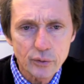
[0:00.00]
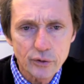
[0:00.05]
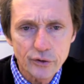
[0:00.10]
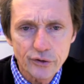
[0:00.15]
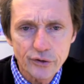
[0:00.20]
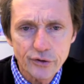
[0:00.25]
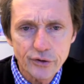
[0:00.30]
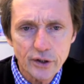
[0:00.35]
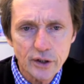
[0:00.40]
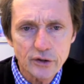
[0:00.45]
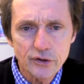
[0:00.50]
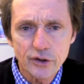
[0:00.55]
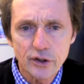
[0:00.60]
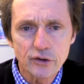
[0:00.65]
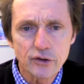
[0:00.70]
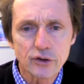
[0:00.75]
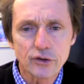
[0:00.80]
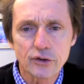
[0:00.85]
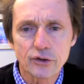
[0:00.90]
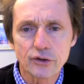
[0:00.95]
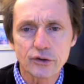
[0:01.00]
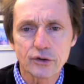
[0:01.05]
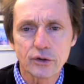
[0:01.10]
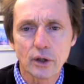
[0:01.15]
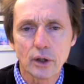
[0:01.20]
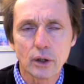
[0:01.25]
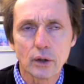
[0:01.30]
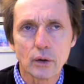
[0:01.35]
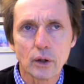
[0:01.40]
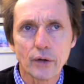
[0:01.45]
with six inches of
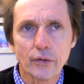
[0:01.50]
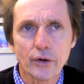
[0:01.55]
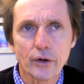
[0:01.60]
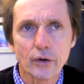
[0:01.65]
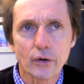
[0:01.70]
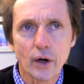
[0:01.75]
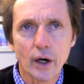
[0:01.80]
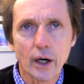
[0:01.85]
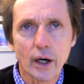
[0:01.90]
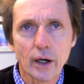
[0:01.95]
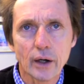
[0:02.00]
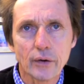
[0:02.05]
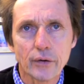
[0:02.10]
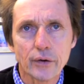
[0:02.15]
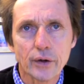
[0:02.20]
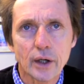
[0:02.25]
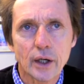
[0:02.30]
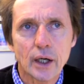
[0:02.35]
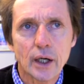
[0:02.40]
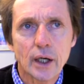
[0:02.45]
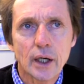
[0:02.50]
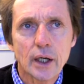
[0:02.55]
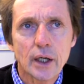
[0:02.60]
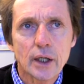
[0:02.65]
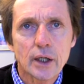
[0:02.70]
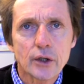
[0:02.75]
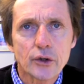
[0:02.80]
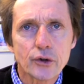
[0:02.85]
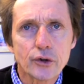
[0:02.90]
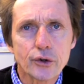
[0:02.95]
snow on the ground
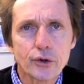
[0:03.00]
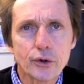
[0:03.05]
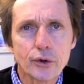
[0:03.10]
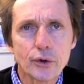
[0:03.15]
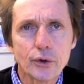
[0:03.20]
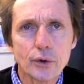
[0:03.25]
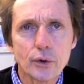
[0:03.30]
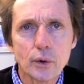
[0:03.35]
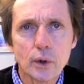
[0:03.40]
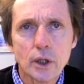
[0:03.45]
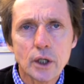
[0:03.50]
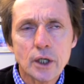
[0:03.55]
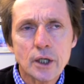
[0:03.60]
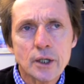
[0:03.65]
to